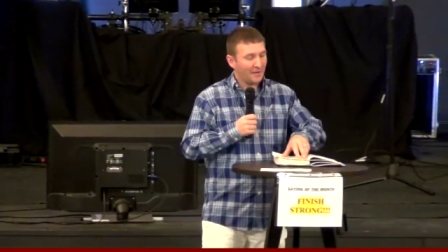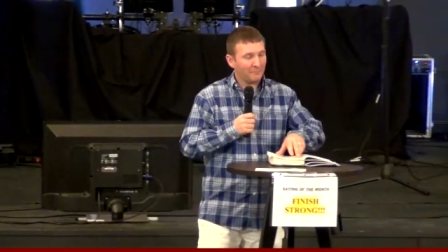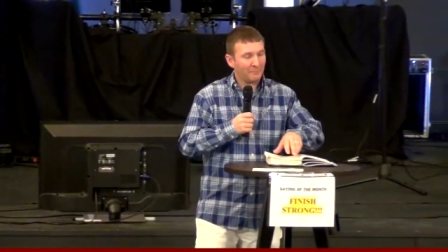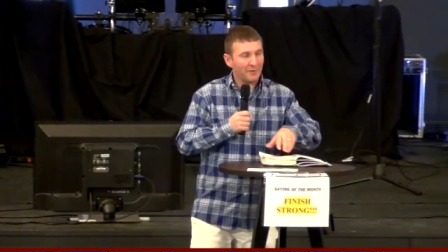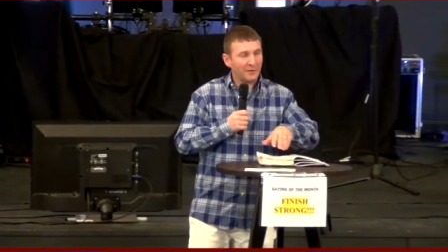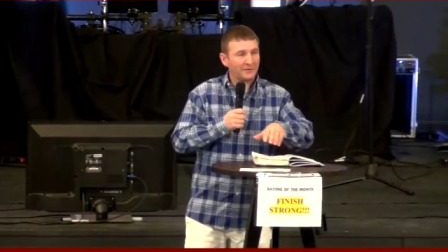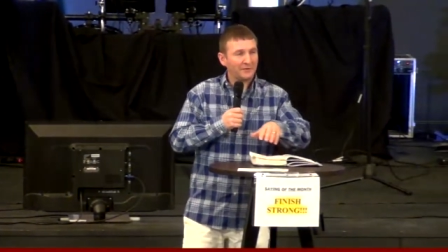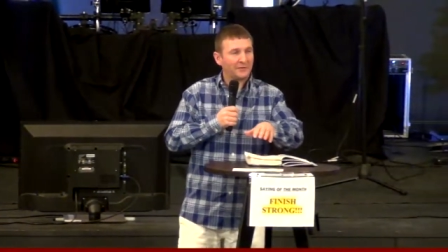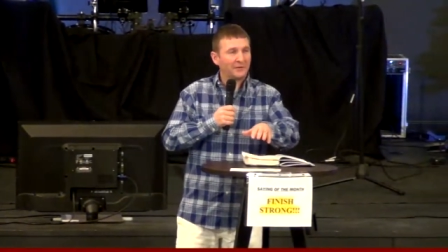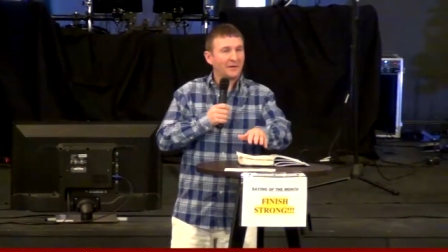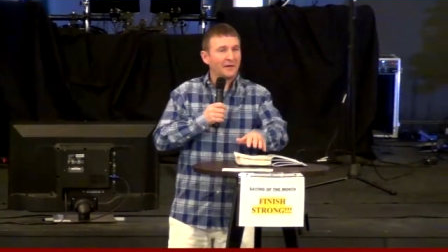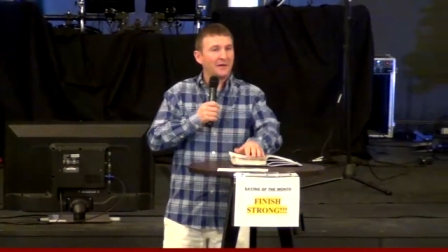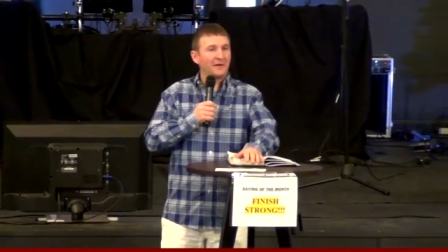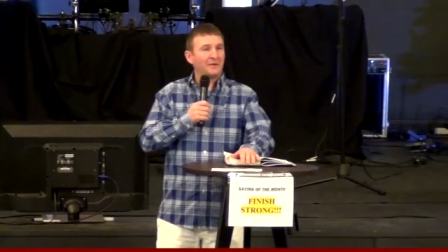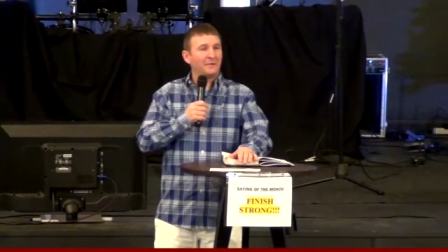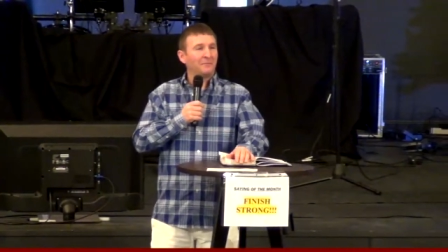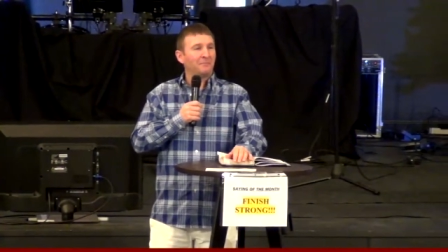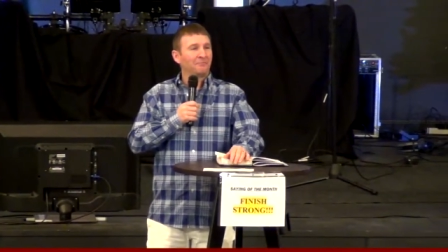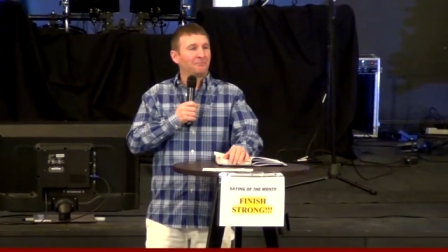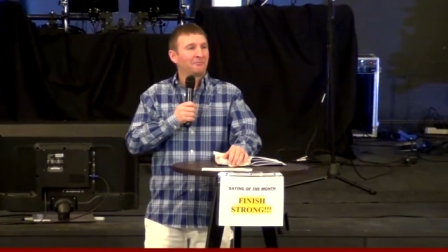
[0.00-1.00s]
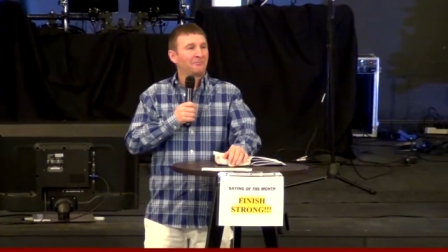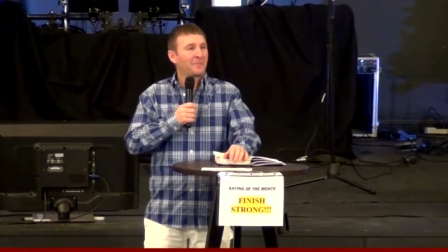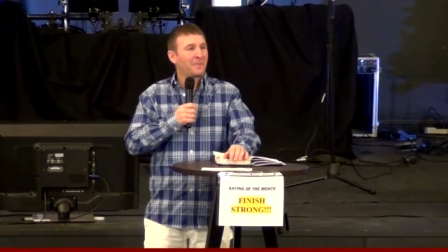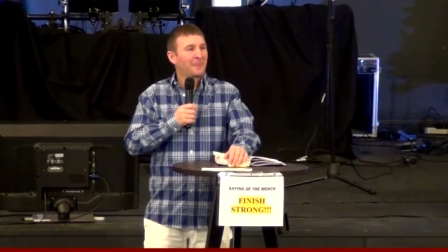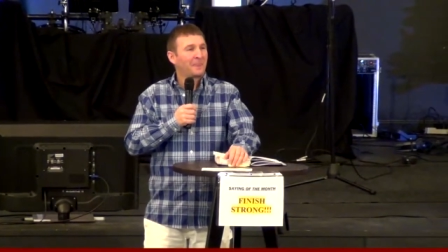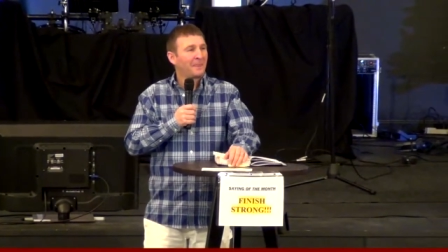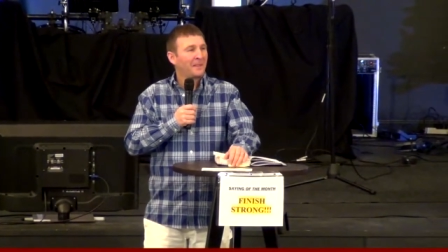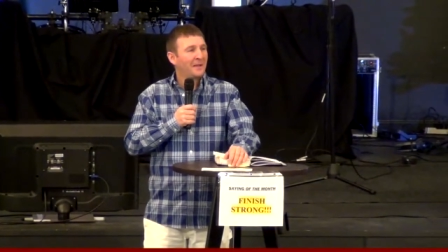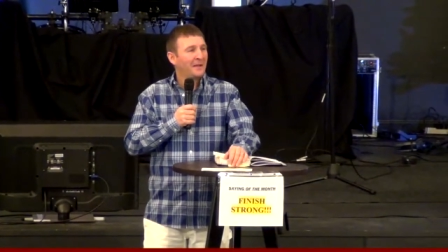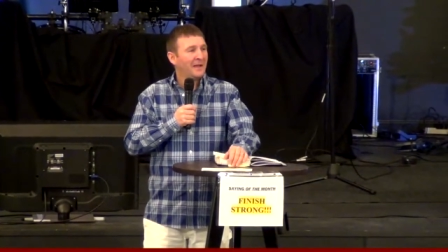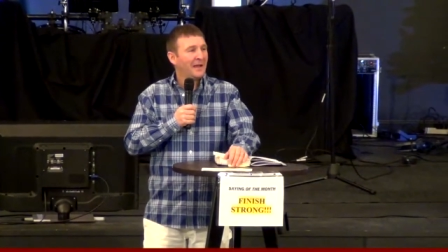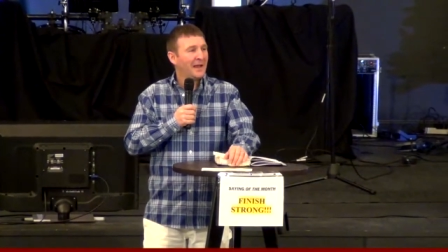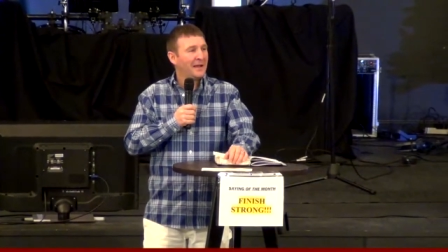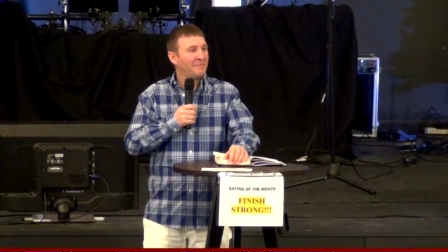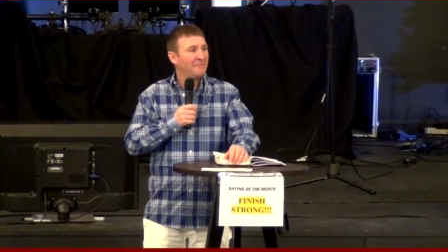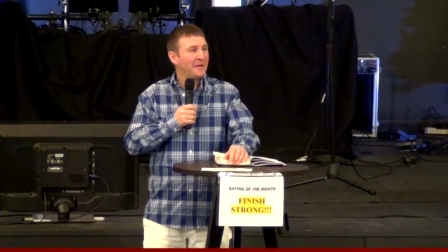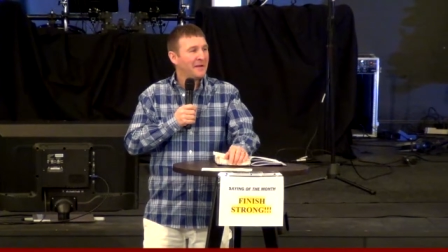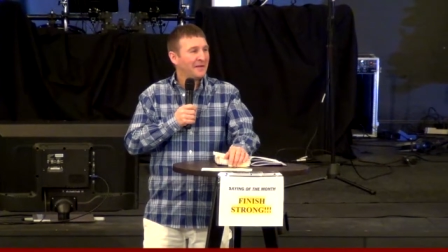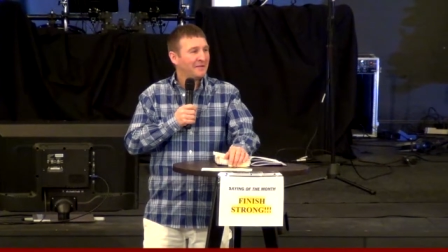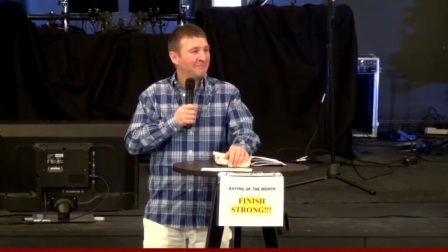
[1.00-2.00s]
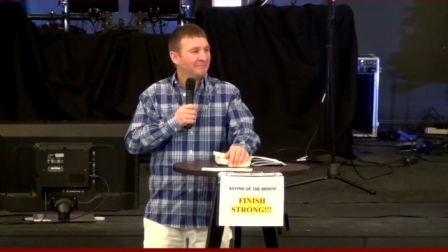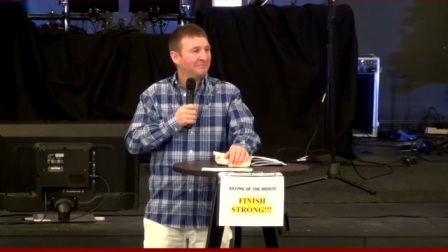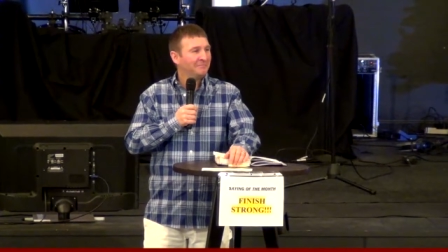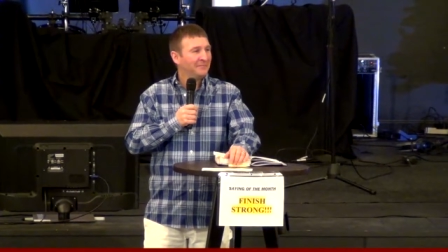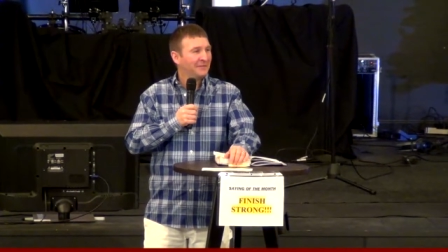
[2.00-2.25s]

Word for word: but uh, amen.